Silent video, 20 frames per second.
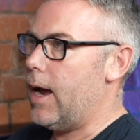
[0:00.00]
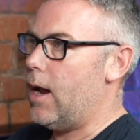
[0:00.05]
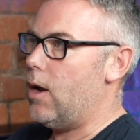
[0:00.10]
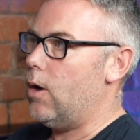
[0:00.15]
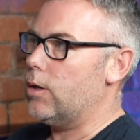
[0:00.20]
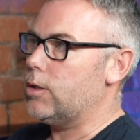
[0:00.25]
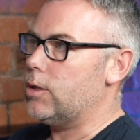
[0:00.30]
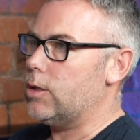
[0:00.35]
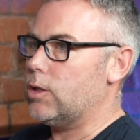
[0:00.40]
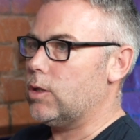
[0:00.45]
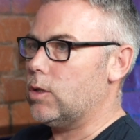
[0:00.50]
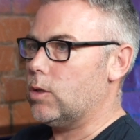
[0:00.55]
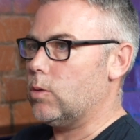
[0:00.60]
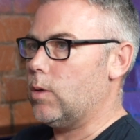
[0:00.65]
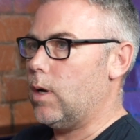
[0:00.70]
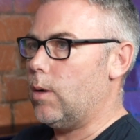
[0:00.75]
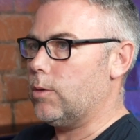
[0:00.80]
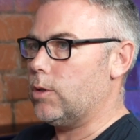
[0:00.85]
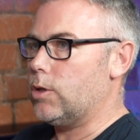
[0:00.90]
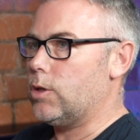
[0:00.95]
A license
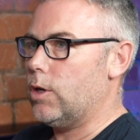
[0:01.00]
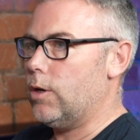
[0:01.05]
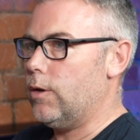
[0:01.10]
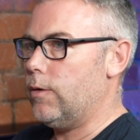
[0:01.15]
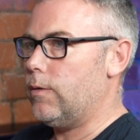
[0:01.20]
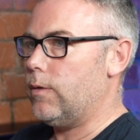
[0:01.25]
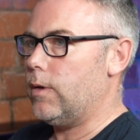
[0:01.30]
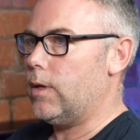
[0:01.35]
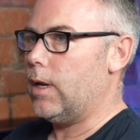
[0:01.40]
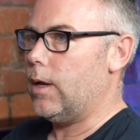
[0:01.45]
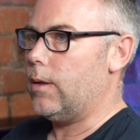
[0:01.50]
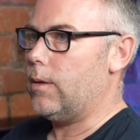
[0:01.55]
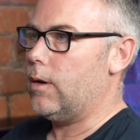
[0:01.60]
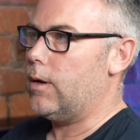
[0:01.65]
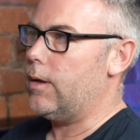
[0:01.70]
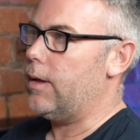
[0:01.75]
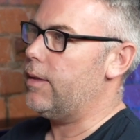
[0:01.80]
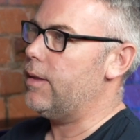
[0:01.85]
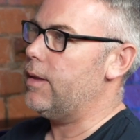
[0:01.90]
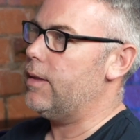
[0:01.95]
as well was tough. I
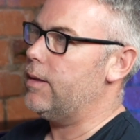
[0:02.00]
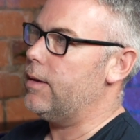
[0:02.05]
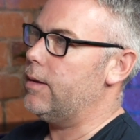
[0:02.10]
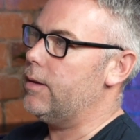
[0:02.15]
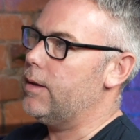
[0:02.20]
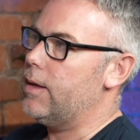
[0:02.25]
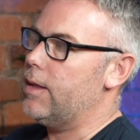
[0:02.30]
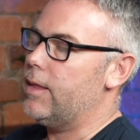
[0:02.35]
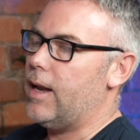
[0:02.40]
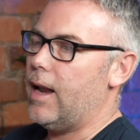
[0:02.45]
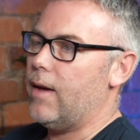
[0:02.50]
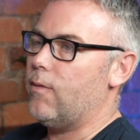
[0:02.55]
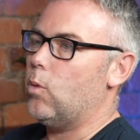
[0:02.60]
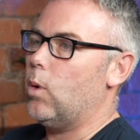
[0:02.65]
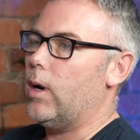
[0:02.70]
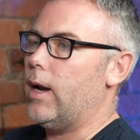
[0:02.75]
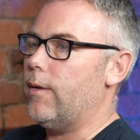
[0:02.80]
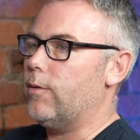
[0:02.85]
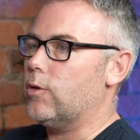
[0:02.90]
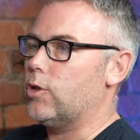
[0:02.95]
think the
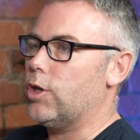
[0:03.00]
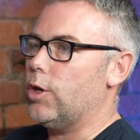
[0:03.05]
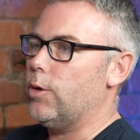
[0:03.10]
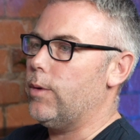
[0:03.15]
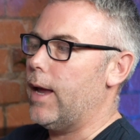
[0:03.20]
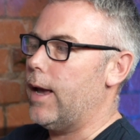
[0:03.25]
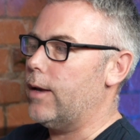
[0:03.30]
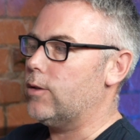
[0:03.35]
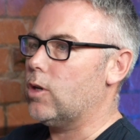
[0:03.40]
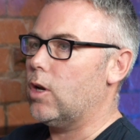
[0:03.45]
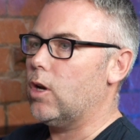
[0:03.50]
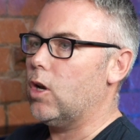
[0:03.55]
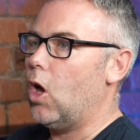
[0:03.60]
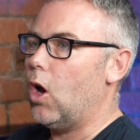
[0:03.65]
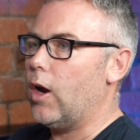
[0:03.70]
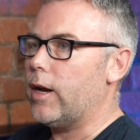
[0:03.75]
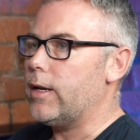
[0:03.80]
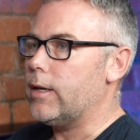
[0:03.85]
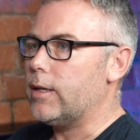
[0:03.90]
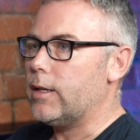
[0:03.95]
level 1, level 2 now is
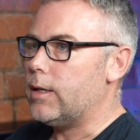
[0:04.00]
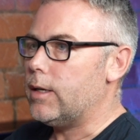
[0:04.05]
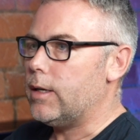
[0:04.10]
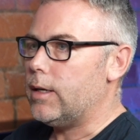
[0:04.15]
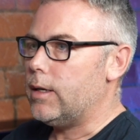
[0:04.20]
online.